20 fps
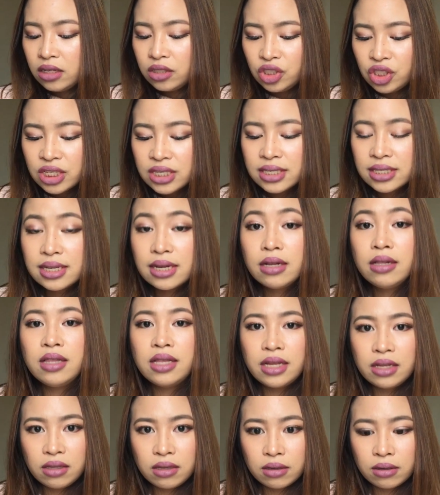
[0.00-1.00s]
just a
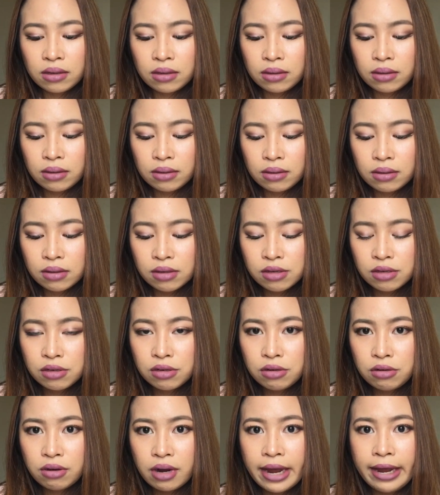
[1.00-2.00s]
little.
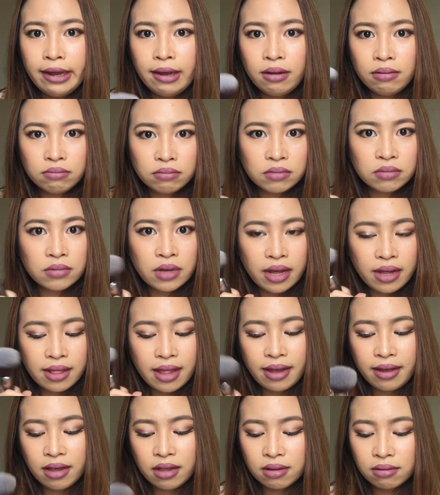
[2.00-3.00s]
So I
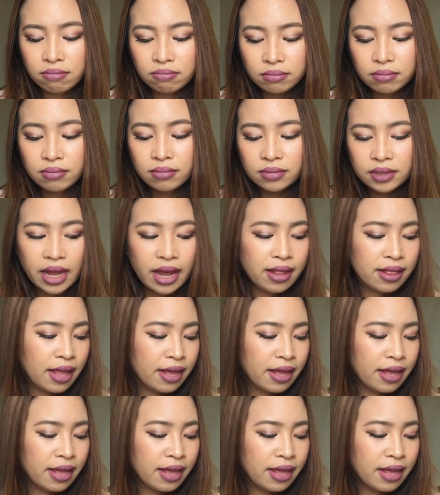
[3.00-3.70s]
like it. I